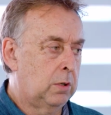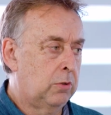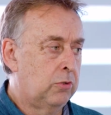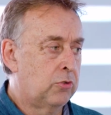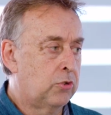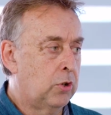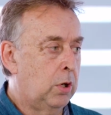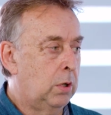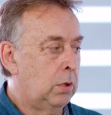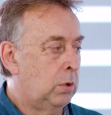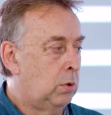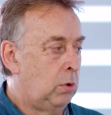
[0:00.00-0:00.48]

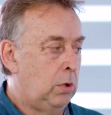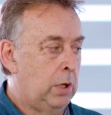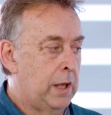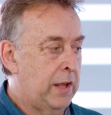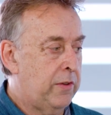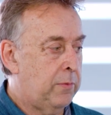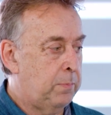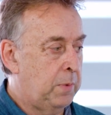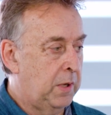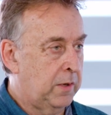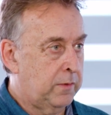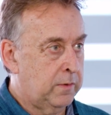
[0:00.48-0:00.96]
control all
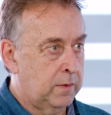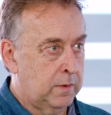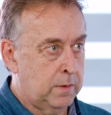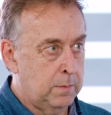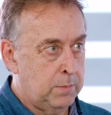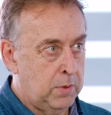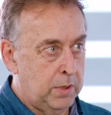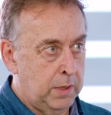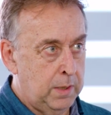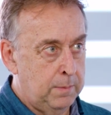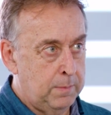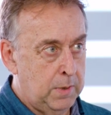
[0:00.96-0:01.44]
aspects of the
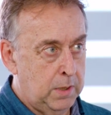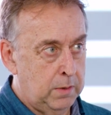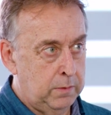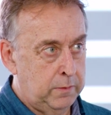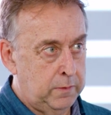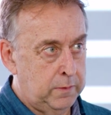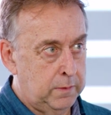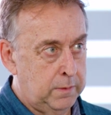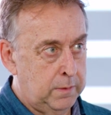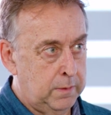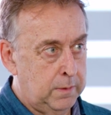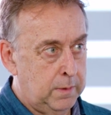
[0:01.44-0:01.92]
body
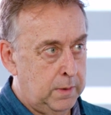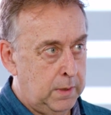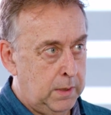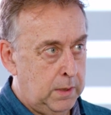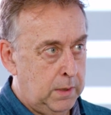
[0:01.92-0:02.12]
motion